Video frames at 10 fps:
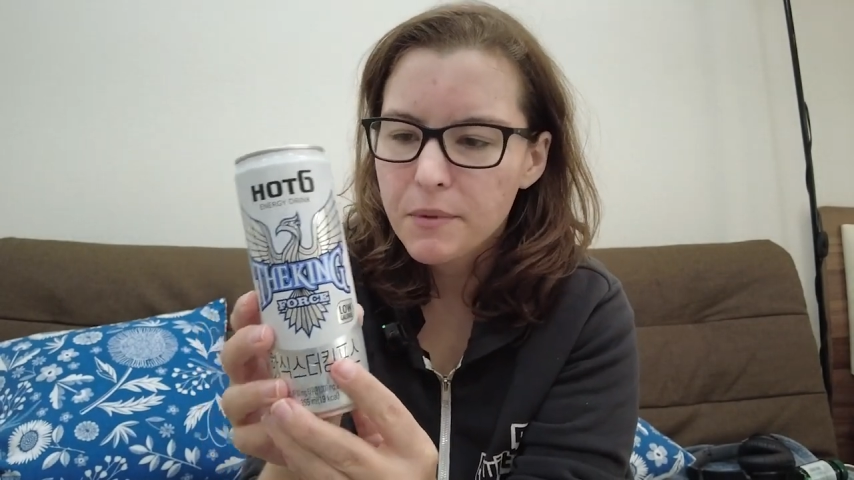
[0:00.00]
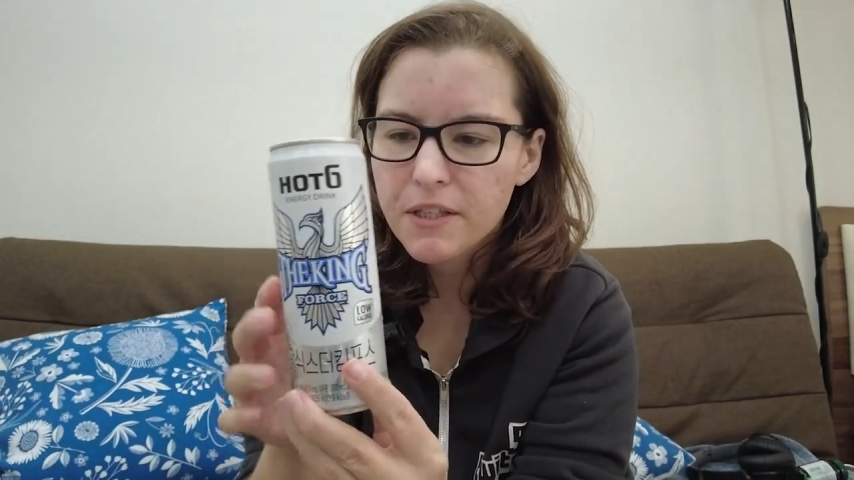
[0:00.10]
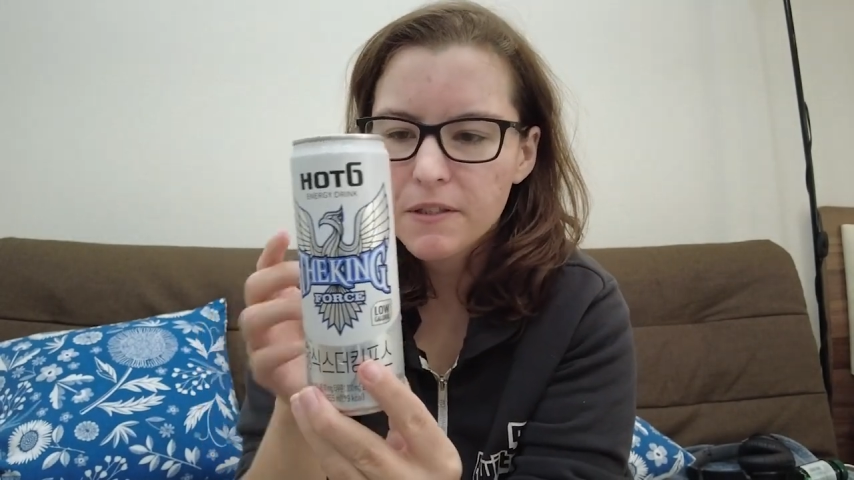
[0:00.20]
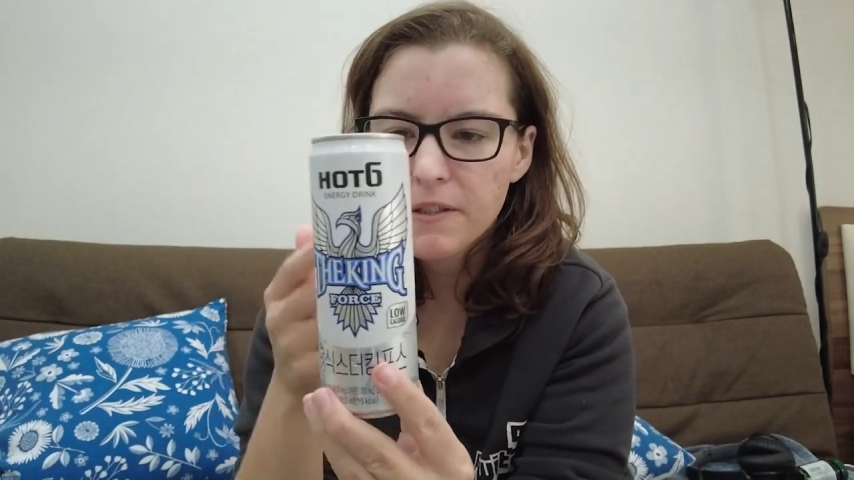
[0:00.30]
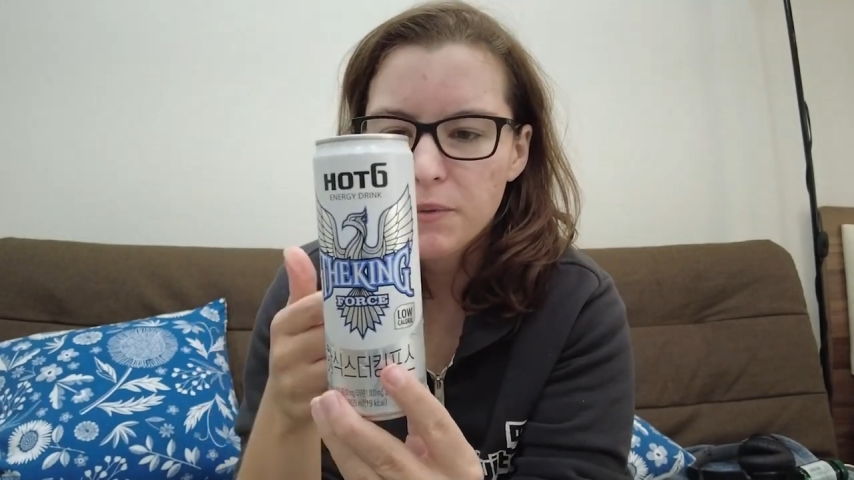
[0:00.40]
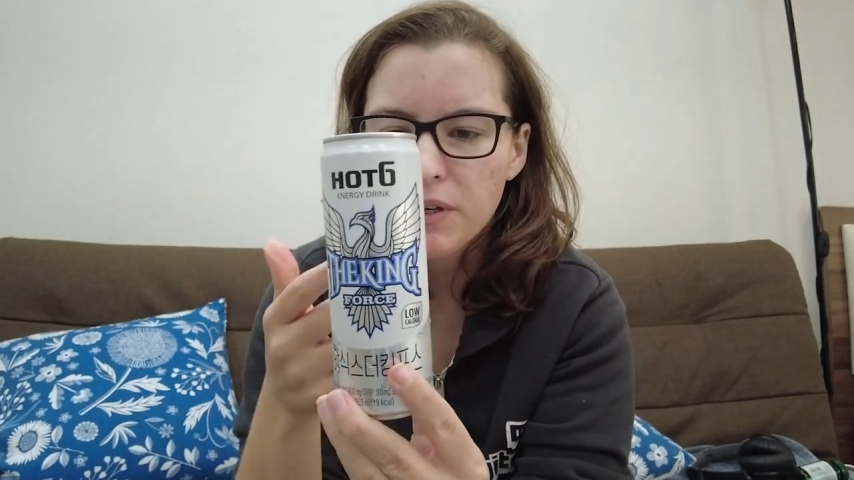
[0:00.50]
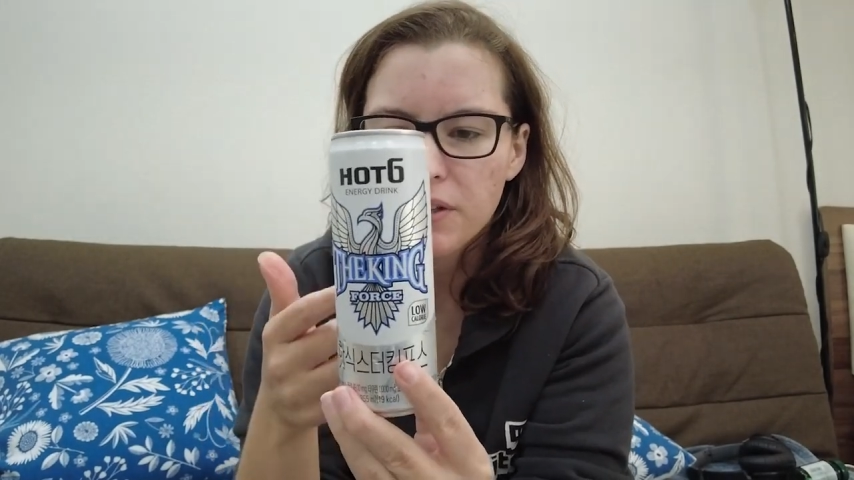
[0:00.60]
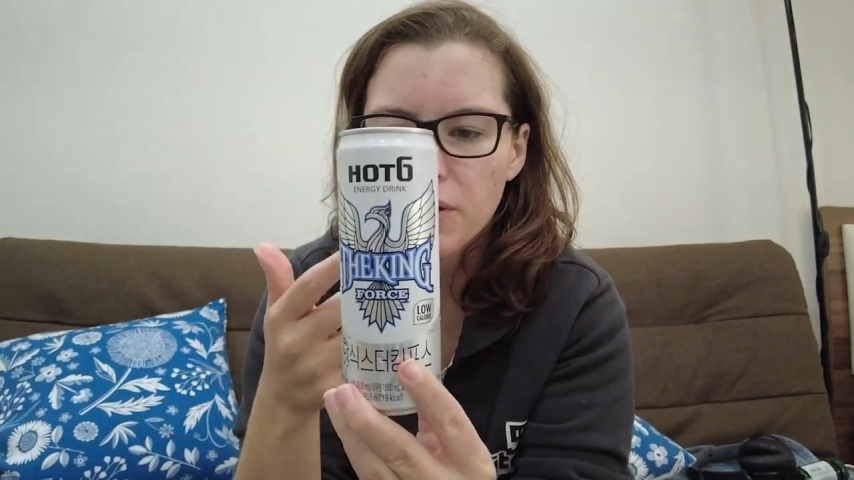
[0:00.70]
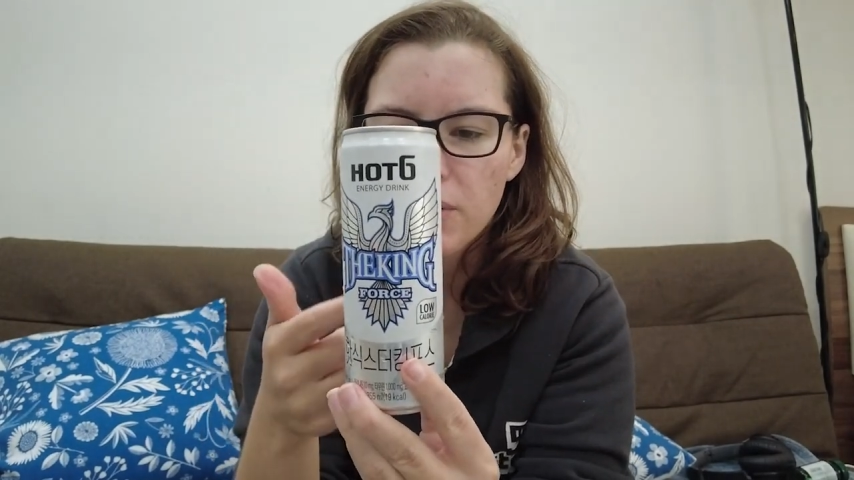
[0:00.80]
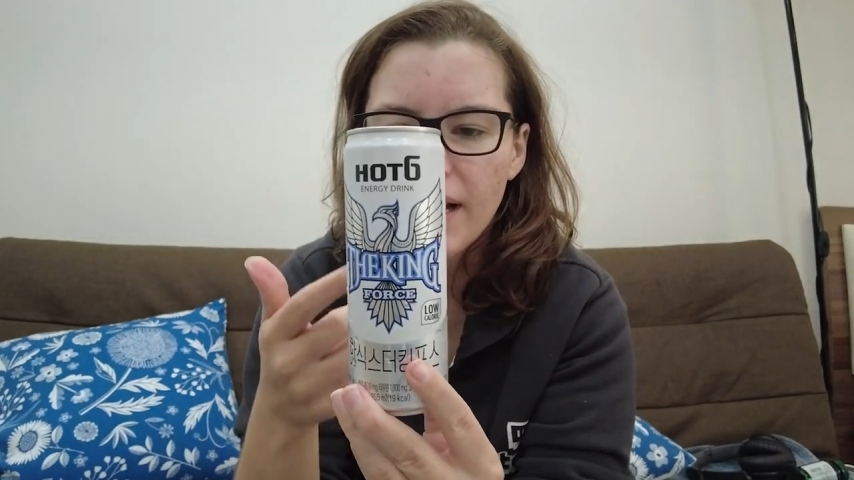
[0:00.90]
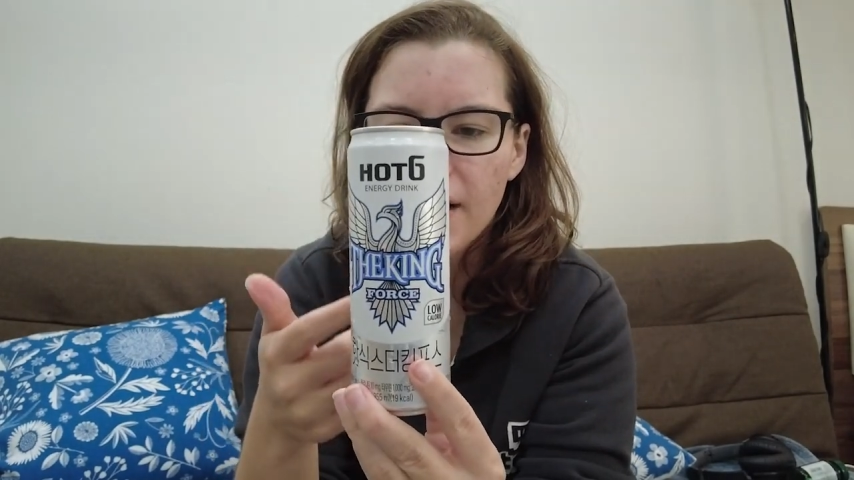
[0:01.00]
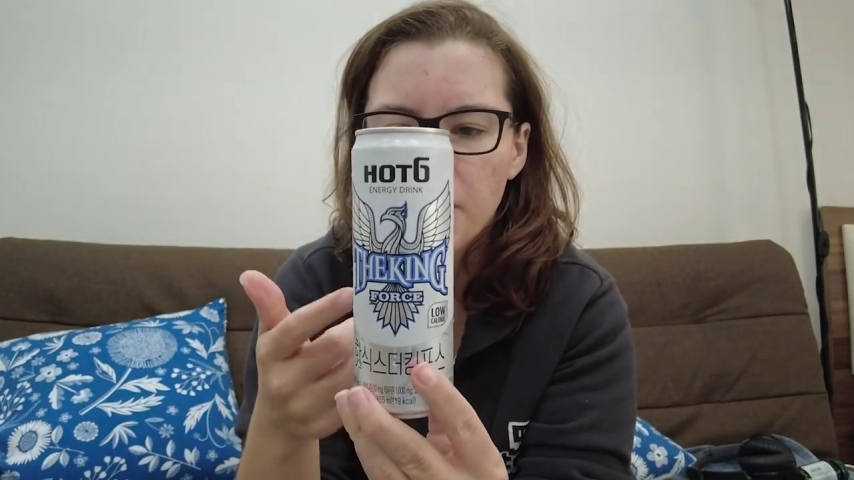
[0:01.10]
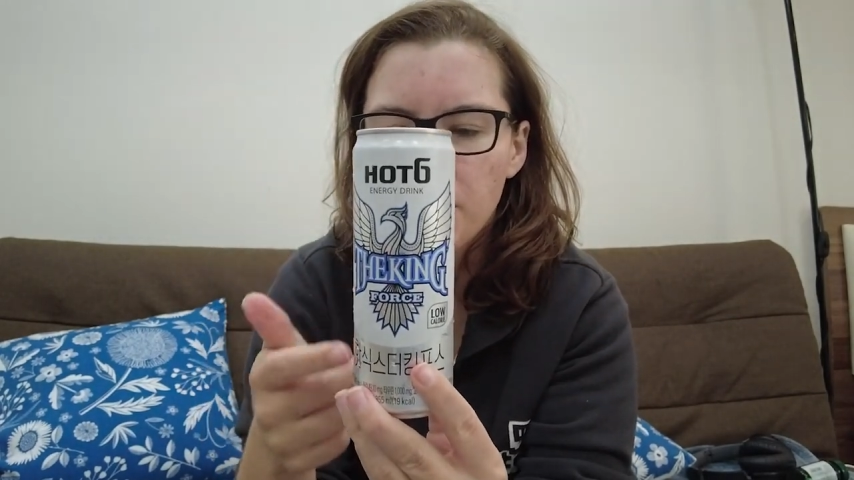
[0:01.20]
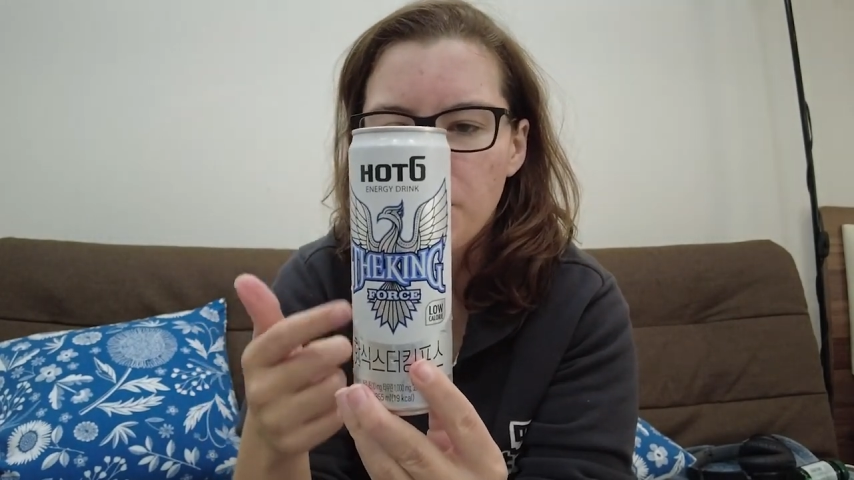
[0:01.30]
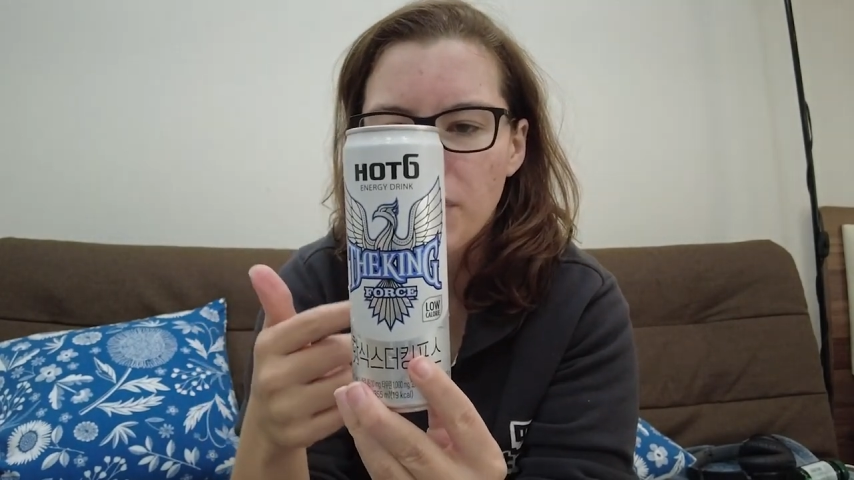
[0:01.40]
but this is one of the
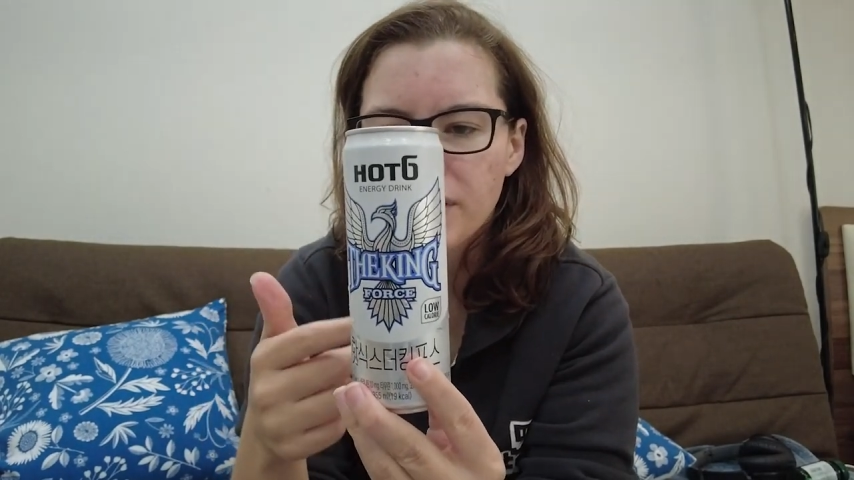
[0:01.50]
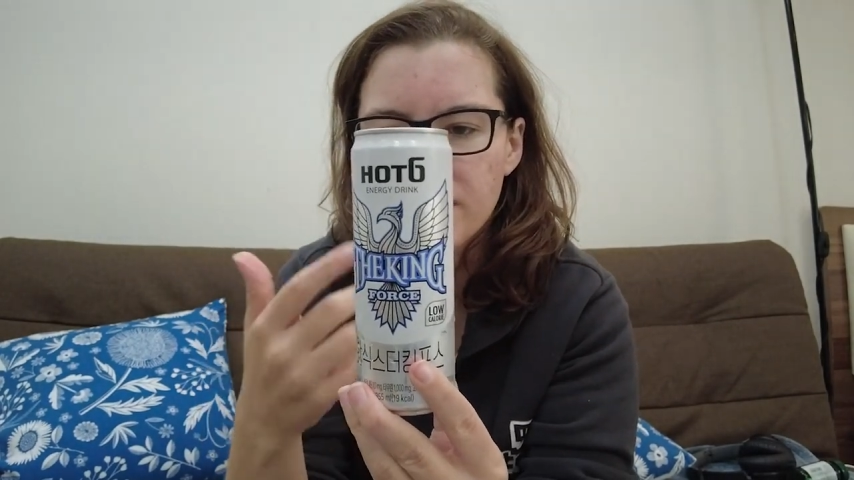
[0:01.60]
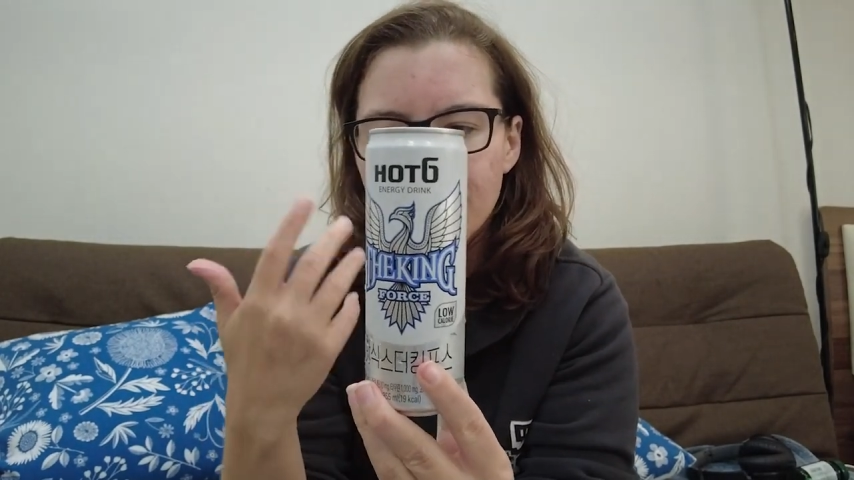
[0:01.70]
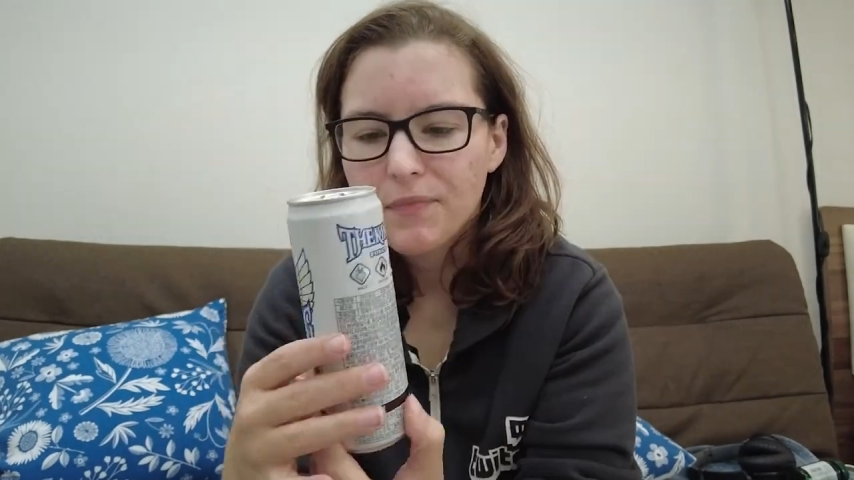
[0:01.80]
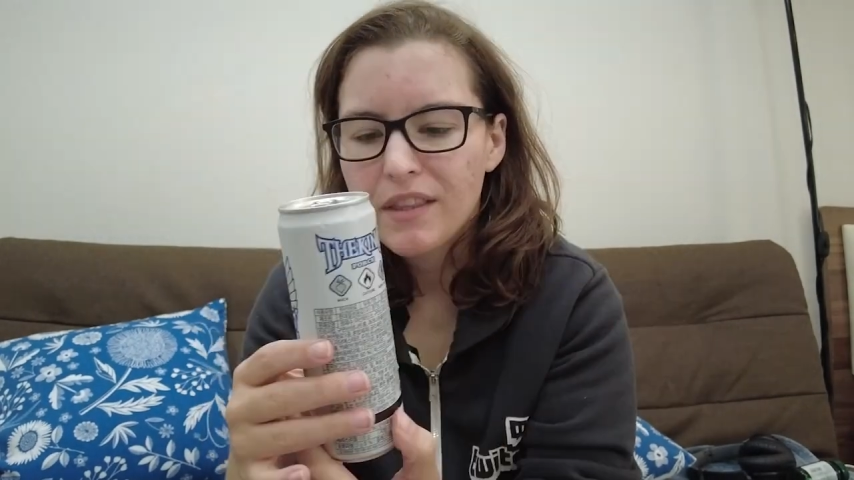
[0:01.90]
low-calorie ones.